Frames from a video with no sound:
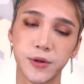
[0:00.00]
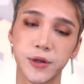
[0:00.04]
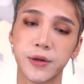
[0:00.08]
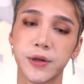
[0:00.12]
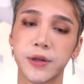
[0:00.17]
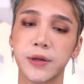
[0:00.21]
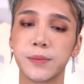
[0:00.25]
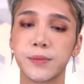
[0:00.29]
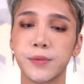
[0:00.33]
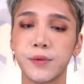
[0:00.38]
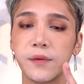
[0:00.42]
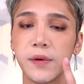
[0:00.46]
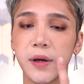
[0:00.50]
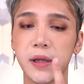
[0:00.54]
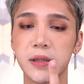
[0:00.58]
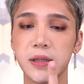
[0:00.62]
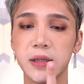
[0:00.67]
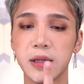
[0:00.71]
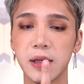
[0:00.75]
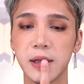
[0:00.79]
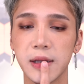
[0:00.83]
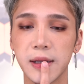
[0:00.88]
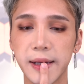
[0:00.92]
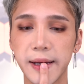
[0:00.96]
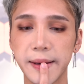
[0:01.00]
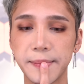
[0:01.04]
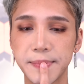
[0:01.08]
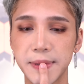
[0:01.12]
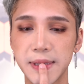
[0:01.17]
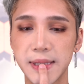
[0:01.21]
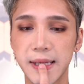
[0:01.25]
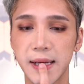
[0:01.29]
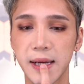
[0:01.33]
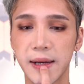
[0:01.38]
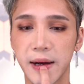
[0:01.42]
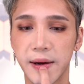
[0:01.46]
we're gonna move on to the
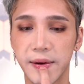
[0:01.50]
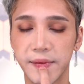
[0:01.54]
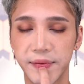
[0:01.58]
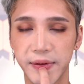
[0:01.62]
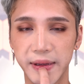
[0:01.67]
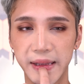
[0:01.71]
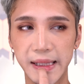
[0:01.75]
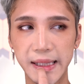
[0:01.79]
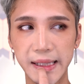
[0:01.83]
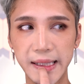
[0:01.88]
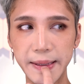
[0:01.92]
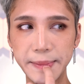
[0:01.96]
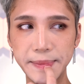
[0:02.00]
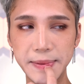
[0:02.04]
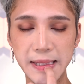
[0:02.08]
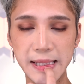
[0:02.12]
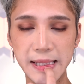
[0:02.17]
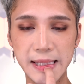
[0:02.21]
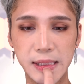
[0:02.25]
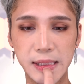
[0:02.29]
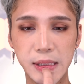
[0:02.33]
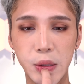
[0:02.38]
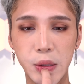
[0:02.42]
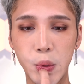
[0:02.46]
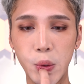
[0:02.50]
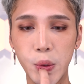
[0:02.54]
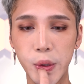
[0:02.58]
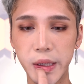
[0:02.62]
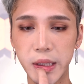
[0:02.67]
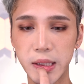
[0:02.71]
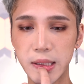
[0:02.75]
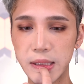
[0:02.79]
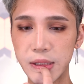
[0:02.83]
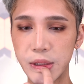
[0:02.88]
lips. For the lips, it's going